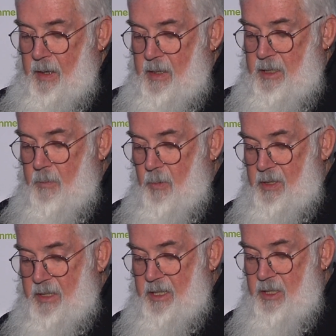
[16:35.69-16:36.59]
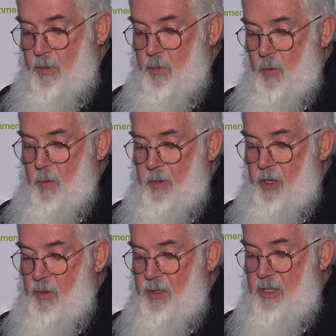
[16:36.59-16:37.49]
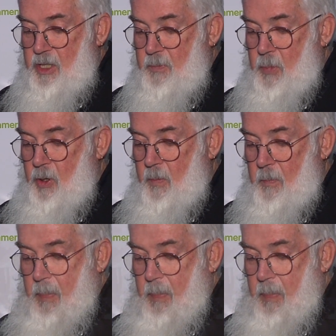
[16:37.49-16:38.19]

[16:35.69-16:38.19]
similar systems would be used in suburban